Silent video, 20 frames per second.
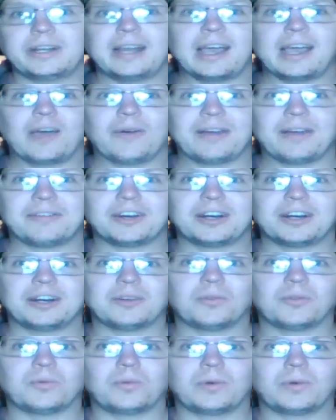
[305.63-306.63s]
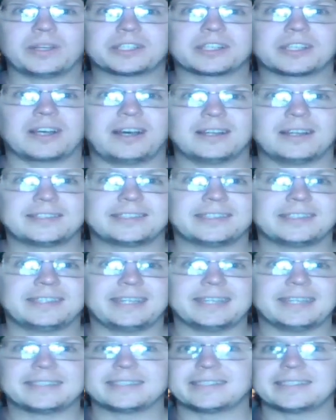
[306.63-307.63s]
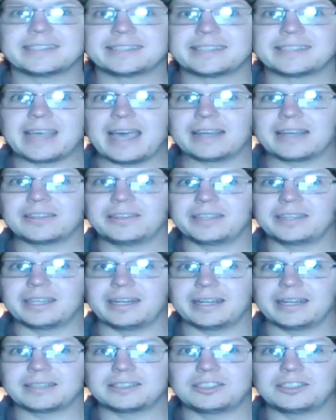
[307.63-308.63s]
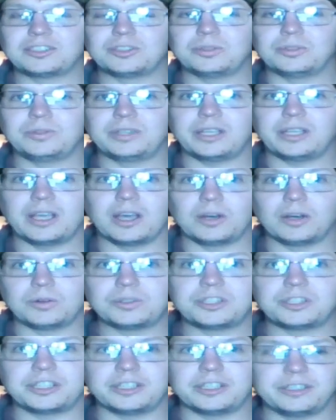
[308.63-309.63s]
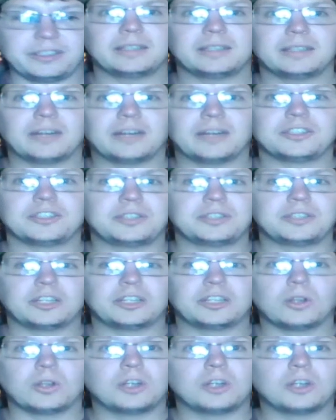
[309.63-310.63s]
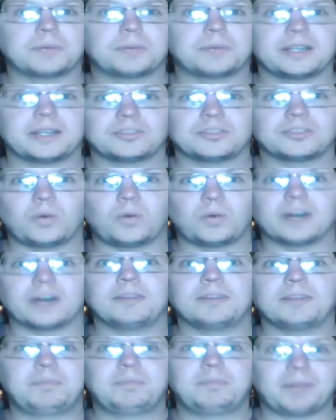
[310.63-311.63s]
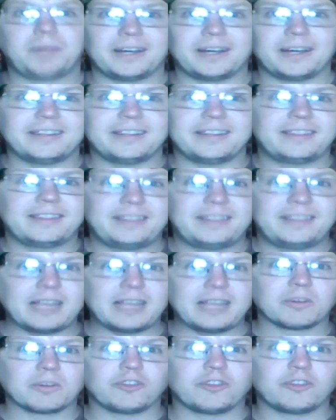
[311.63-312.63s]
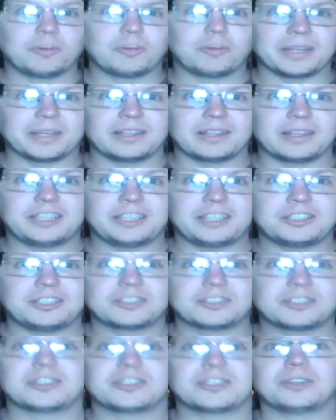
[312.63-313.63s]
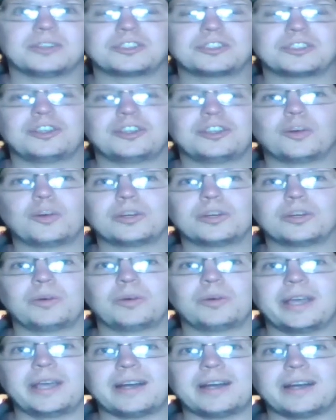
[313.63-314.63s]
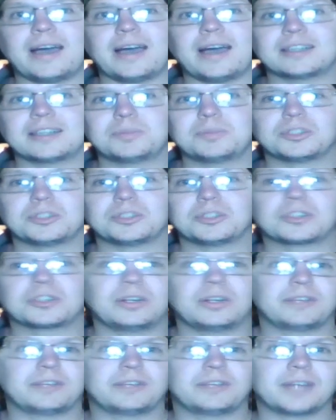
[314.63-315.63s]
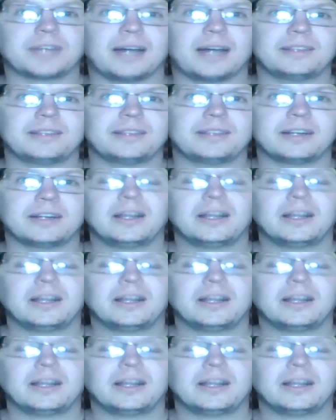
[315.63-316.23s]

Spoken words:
However, Wisconsin isn't exactly connected to the ocean. Now, it is near large bodies of water, but they were formed by glaciers, so there's no real way an octopus could have gotten there.